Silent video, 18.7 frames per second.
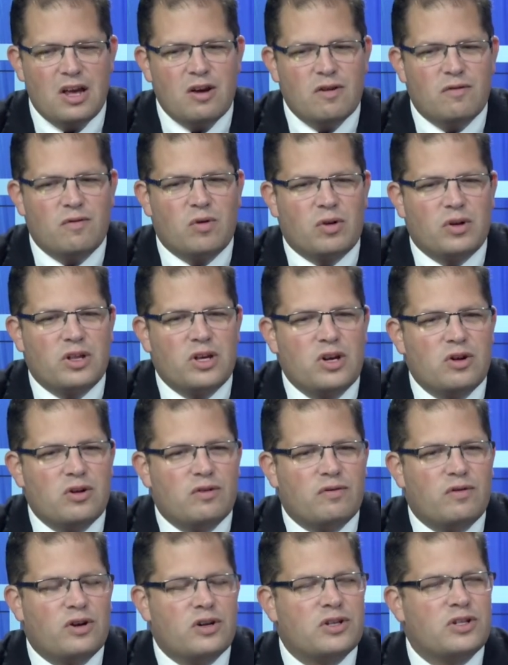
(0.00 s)
for the
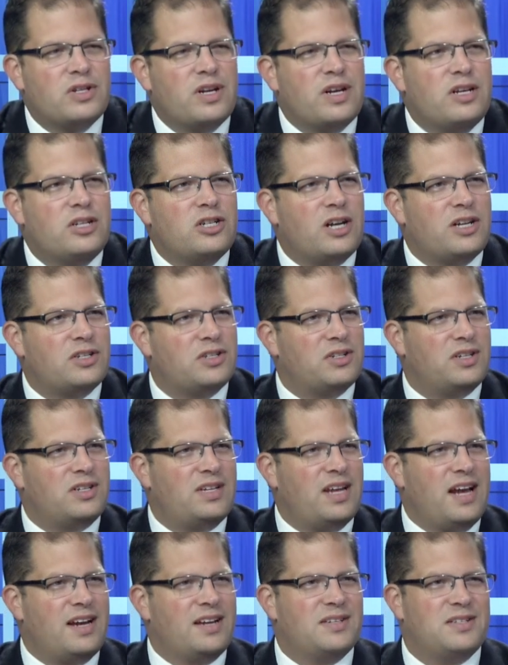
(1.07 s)
university just to
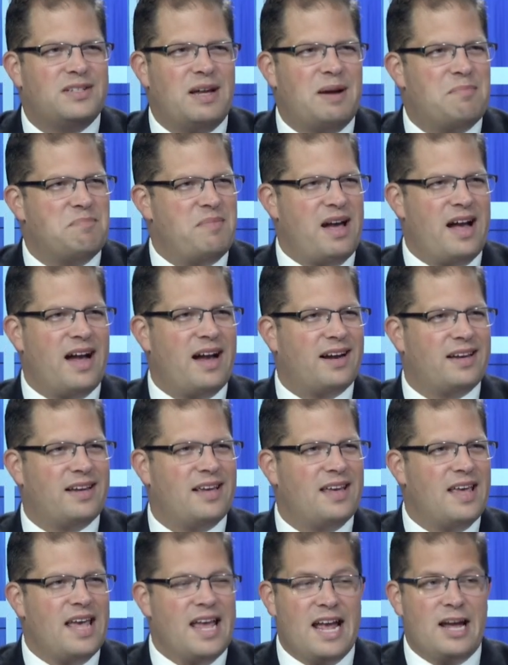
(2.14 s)
take a step back
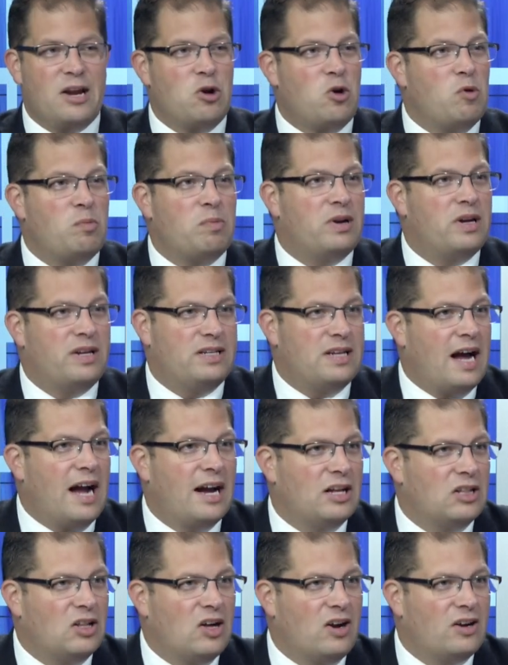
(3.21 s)
and open a
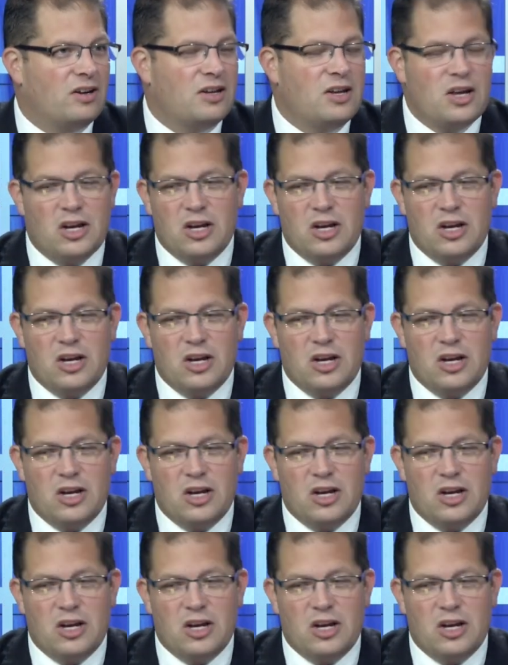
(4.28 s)
dialogue.